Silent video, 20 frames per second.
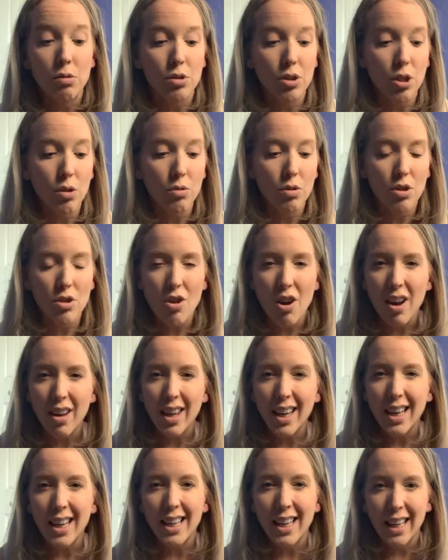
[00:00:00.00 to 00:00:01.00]
So it's not
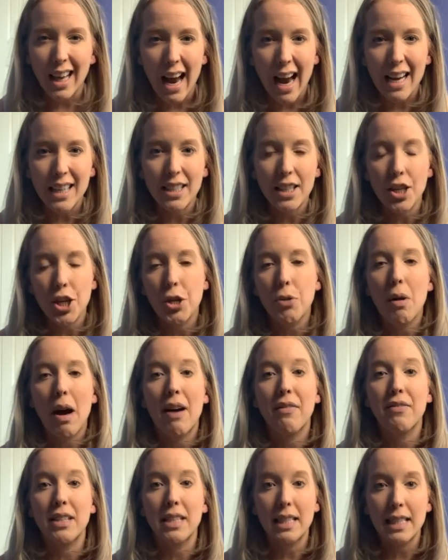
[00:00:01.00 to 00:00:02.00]
like a class that you
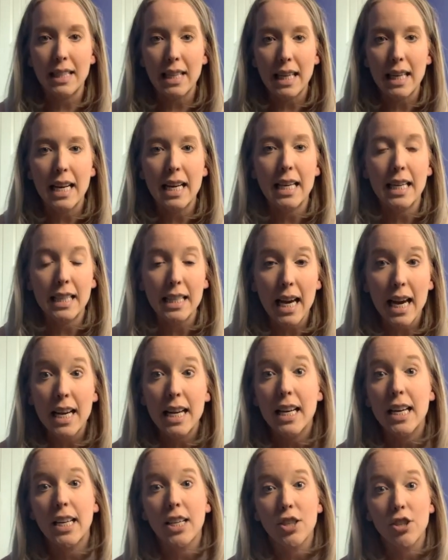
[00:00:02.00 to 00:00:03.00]
have to sit and attend,
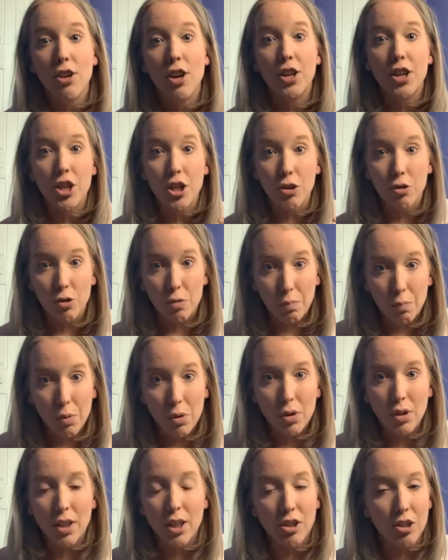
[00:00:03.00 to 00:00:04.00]
and it's not a huge
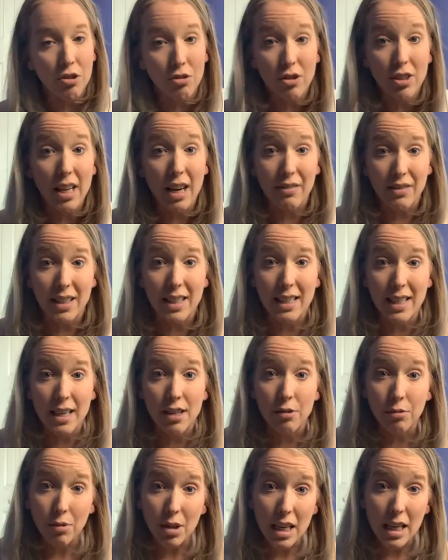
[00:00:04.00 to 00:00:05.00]
book that you just have to sit
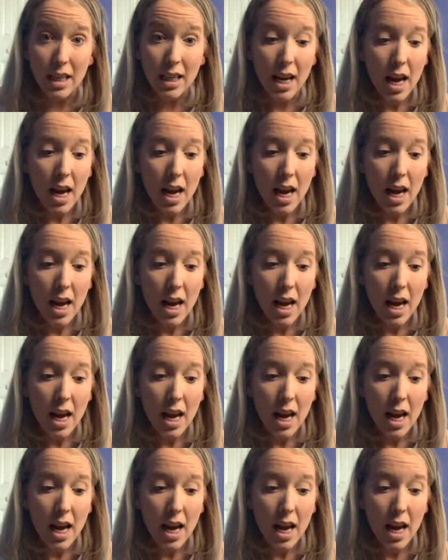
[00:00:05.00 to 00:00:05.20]
and read,